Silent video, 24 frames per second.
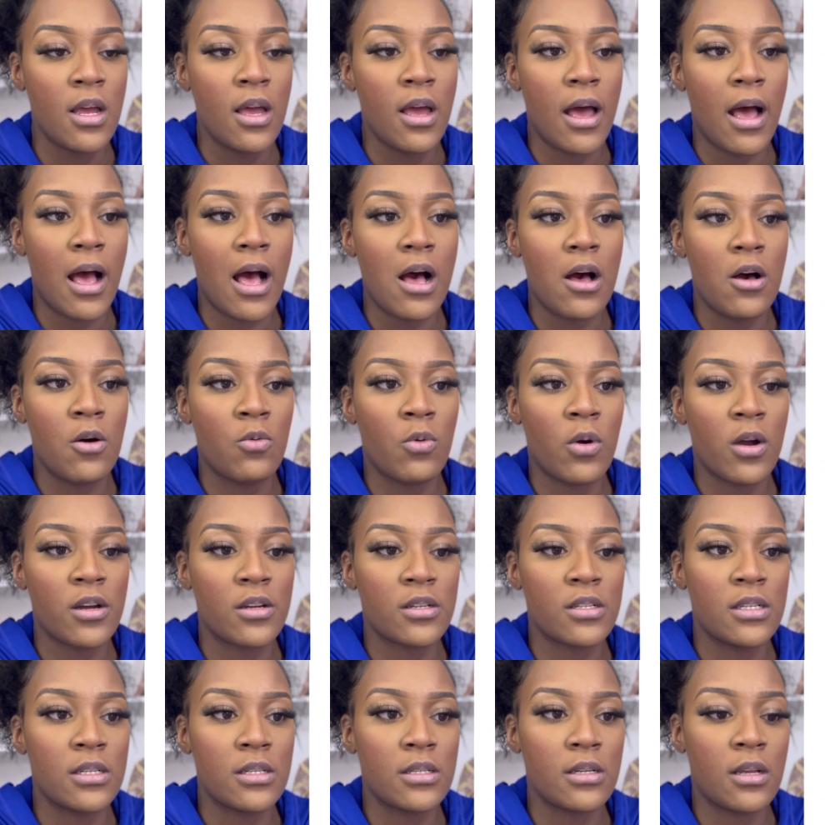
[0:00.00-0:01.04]
How it
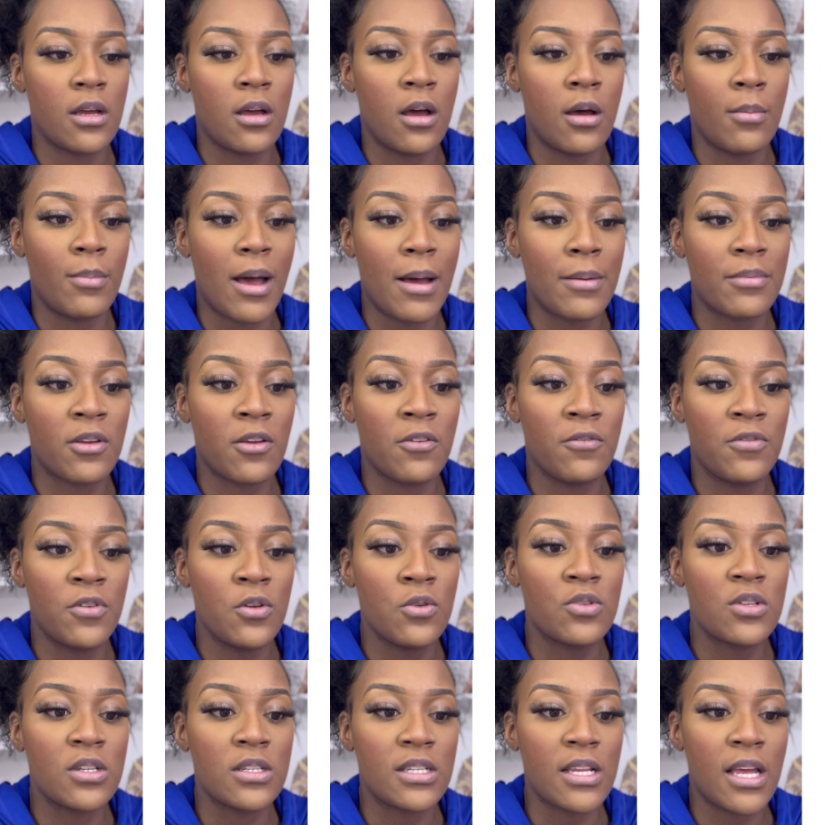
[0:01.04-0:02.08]
works is, I'm
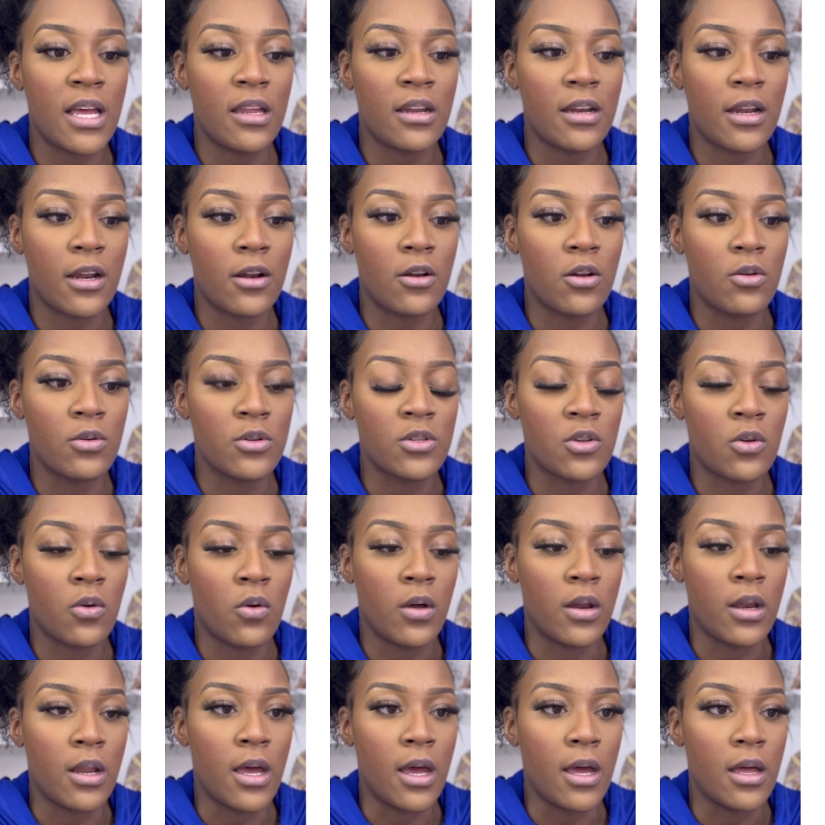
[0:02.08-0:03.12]
confused as hell and I don't know what's
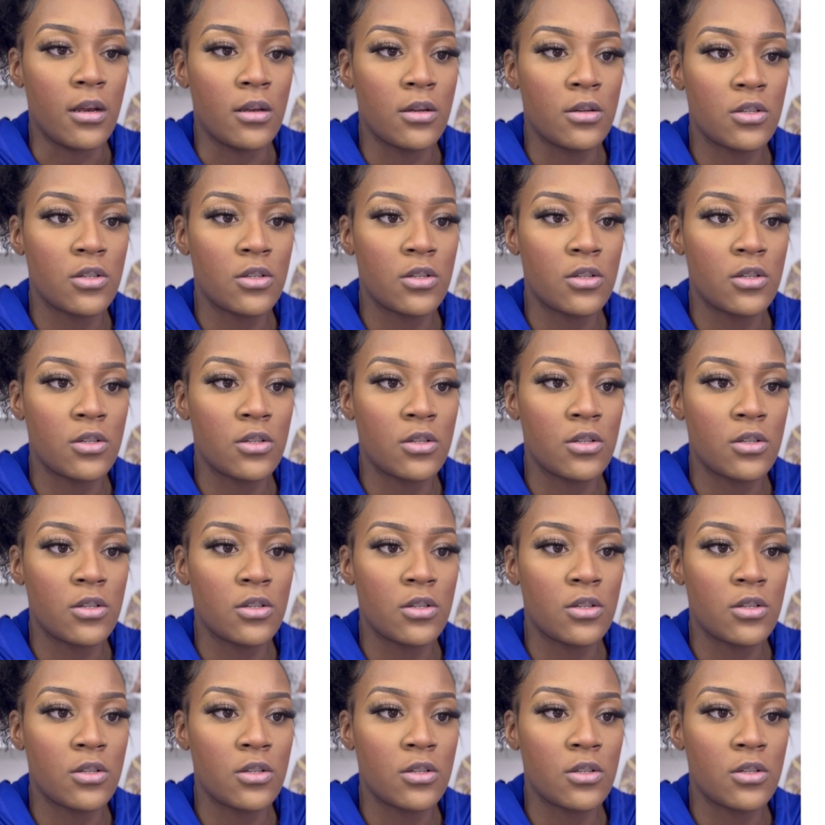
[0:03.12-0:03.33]
going on.